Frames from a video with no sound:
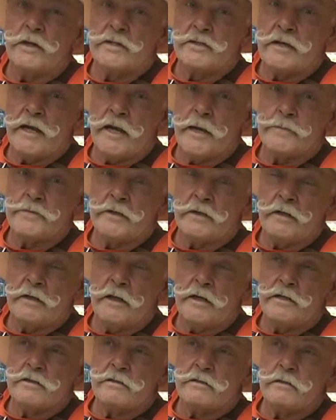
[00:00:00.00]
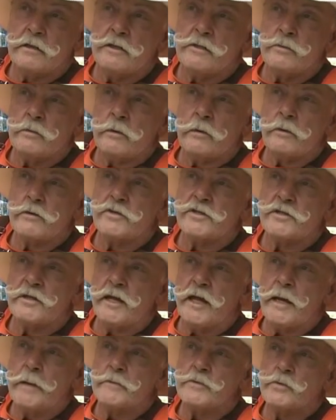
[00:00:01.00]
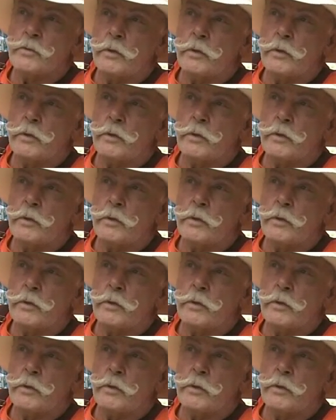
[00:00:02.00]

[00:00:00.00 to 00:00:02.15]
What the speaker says: stamps in it. Each one of those stamps